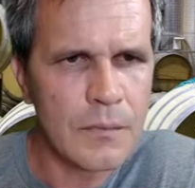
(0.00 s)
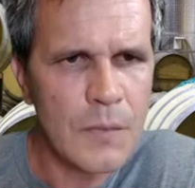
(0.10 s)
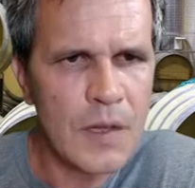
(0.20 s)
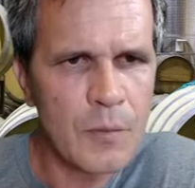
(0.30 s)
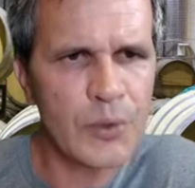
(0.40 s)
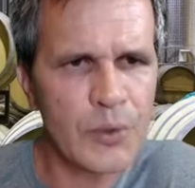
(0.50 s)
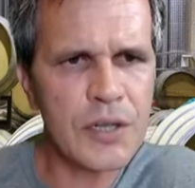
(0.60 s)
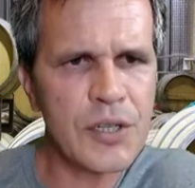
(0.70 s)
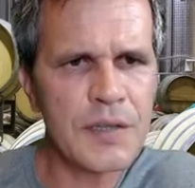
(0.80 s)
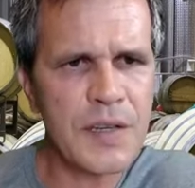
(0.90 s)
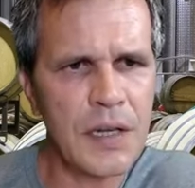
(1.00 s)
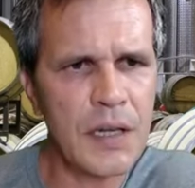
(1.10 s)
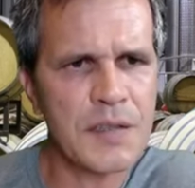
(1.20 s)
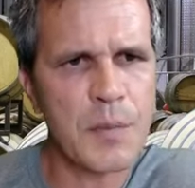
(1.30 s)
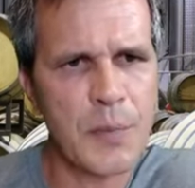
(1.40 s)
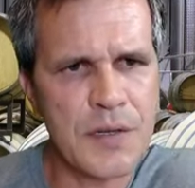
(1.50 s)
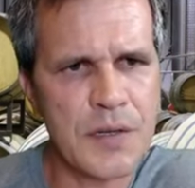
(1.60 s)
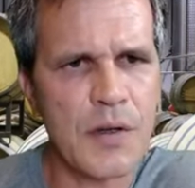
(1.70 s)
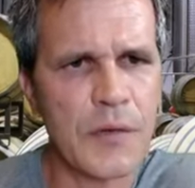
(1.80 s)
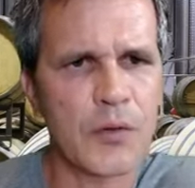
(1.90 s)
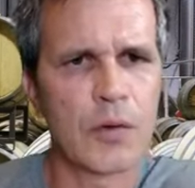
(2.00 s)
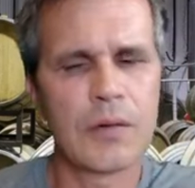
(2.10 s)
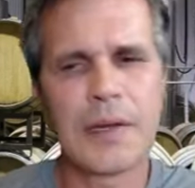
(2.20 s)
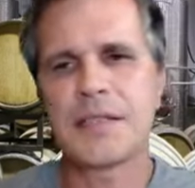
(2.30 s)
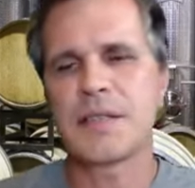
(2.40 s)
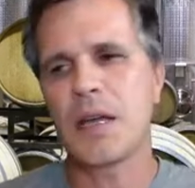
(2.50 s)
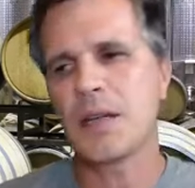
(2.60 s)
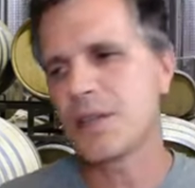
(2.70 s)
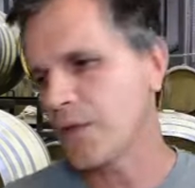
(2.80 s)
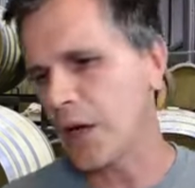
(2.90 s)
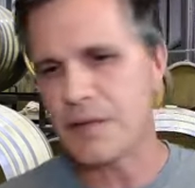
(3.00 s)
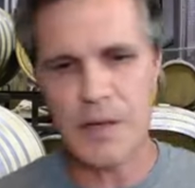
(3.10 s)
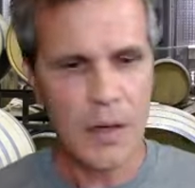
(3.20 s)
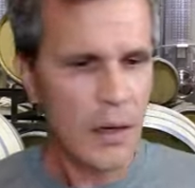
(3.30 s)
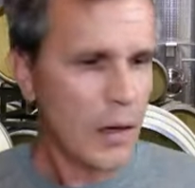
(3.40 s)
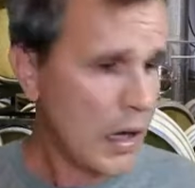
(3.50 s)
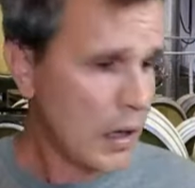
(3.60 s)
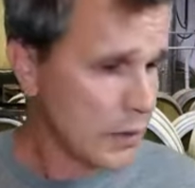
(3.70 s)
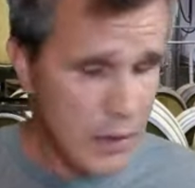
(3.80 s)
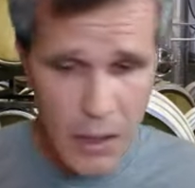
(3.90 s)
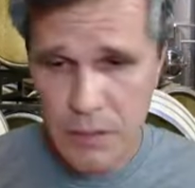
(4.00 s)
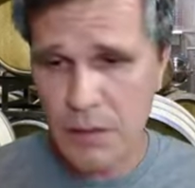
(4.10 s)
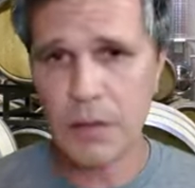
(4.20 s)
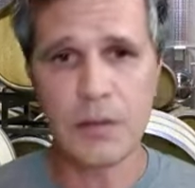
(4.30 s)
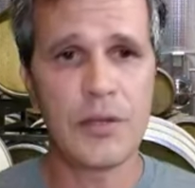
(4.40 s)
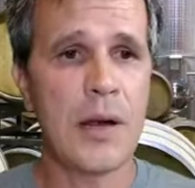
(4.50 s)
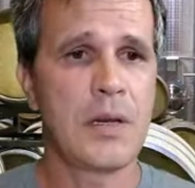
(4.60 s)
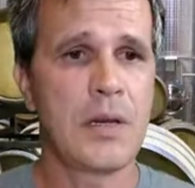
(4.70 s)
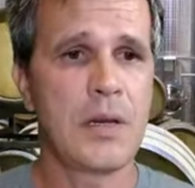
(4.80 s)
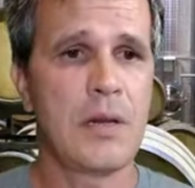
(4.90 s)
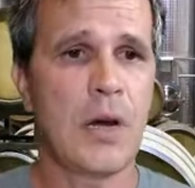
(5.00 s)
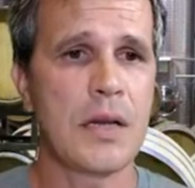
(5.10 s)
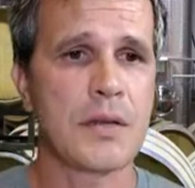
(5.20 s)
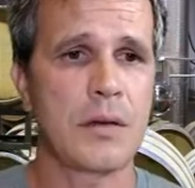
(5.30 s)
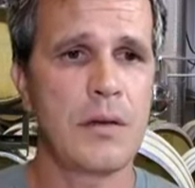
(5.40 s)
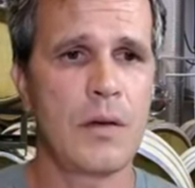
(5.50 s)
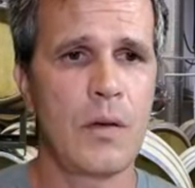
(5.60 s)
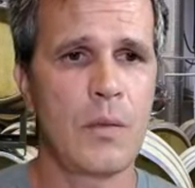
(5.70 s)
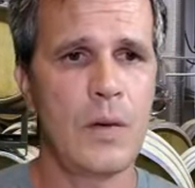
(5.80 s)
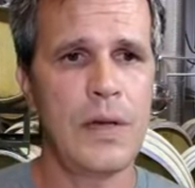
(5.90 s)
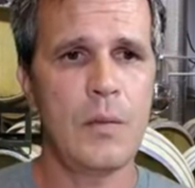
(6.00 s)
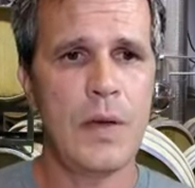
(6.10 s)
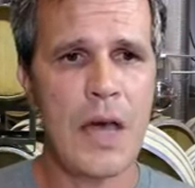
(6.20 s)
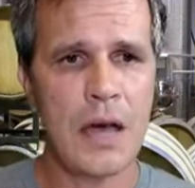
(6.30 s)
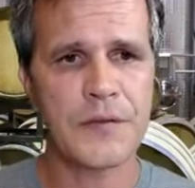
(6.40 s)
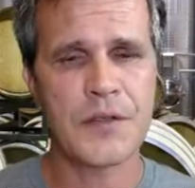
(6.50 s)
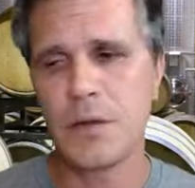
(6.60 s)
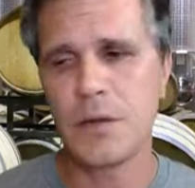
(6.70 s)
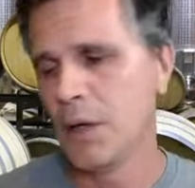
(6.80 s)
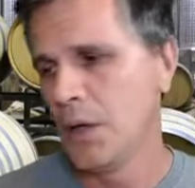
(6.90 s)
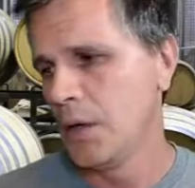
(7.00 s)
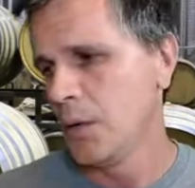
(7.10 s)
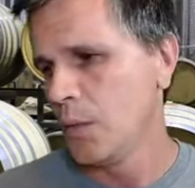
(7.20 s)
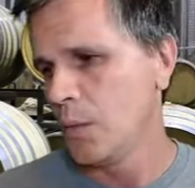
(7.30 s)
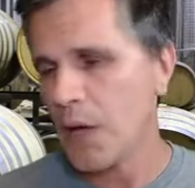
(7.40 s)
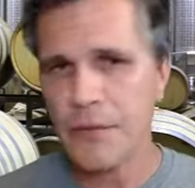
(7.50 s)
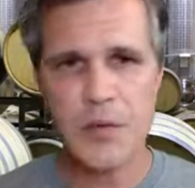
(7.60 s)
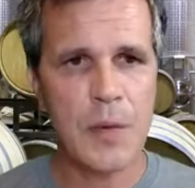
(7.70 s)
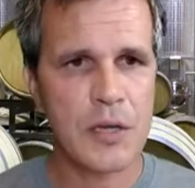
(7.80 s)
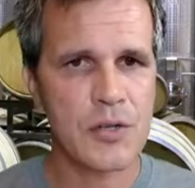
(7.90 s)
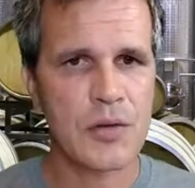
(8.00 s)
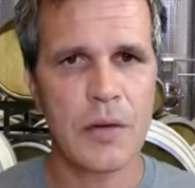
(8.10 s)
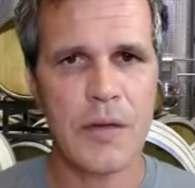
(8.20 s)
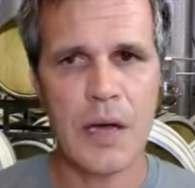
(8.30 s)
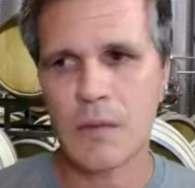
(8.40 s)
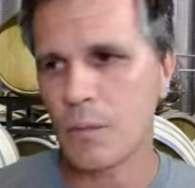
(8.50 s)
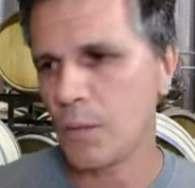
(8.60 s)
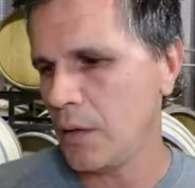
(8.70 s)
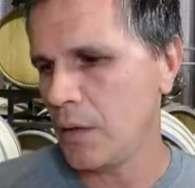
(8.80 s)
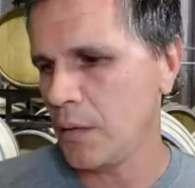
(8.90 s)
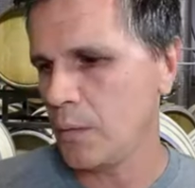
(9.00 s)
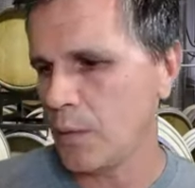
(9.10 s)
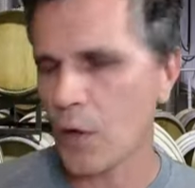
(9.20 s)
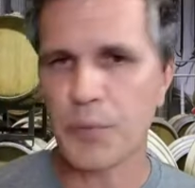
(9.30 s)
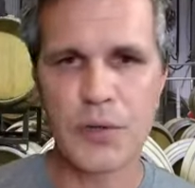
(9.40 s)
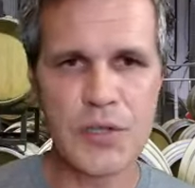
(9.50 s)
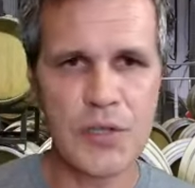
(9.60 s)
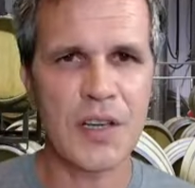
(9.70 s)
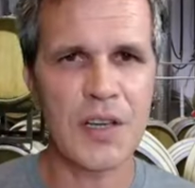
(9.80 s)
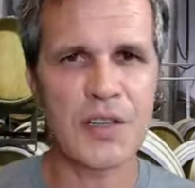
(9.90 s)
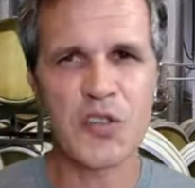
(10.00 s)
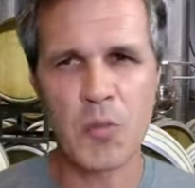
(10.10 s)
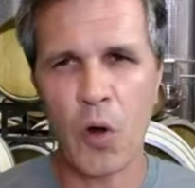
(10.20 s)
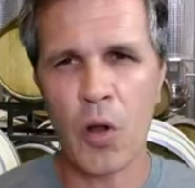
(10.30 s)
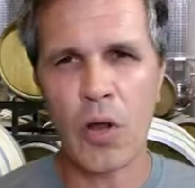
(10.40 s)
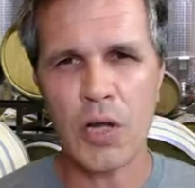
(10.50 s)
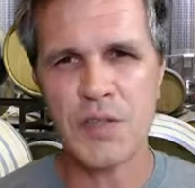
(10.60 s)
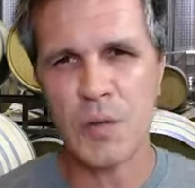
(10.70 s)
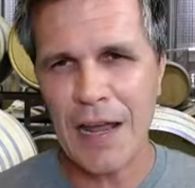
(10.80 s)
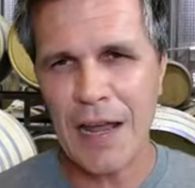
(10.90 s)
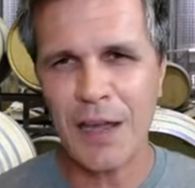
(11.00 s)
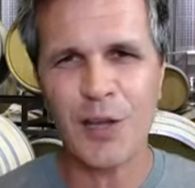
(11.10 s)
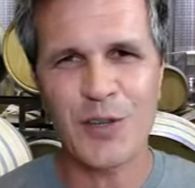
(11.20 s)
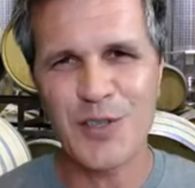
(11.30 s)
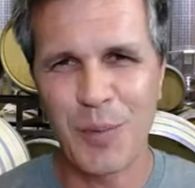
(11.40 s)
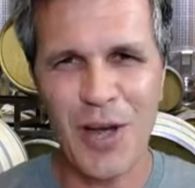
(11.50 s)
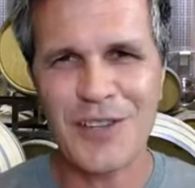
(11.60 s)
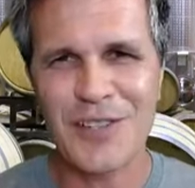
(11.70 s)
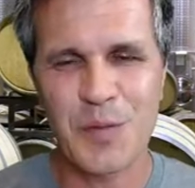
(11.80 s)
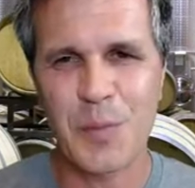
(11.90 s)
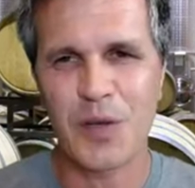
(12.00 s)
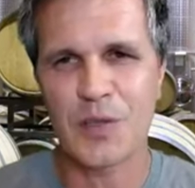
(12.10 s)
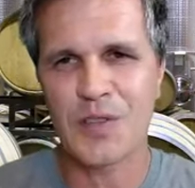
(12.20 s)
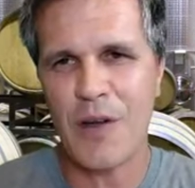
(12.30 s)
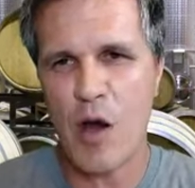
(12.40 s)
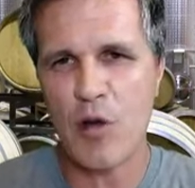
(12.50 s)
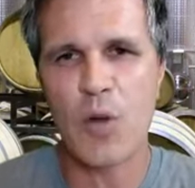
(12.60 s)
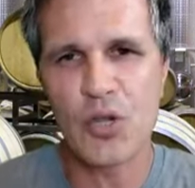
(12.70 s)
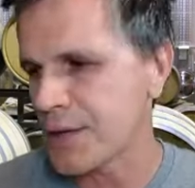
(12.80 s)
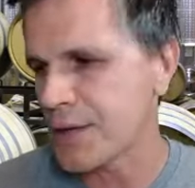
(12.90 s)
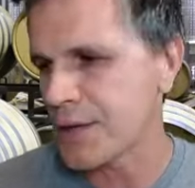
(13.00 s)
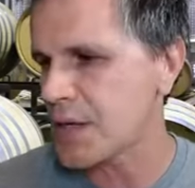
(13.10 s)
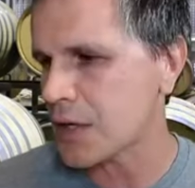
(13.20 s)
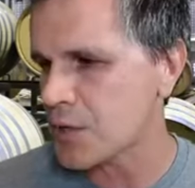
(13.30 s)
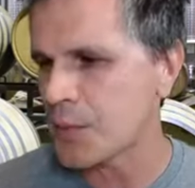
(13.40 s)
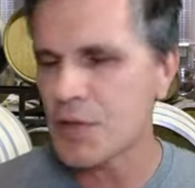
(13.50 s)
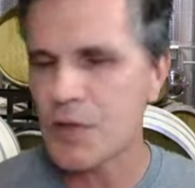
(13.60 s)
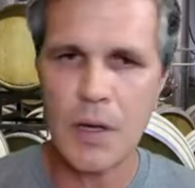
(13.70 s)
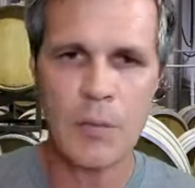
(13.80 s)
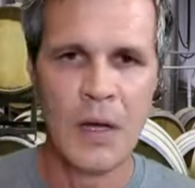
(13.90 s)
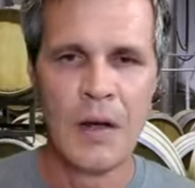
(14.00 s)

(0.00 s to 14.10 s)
Production is key. It's a business, after all, relating to aging vines. Uh, yeah, Neil, you're absolutely right. You know, we, we have to we have to make sure that we we're not producing small lots and we're hanging on to blocks just because of our emotional attachment to them.